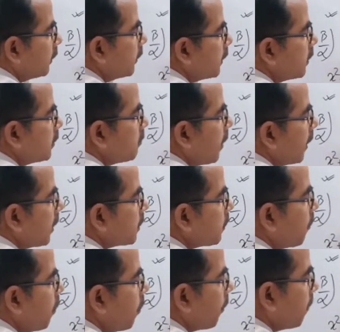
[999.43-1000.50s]
That is minus
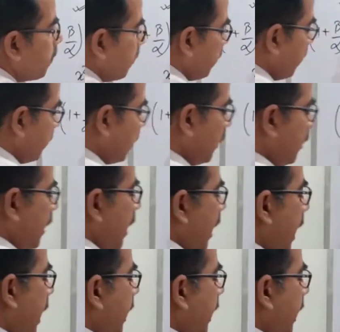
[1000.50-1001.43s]
4. And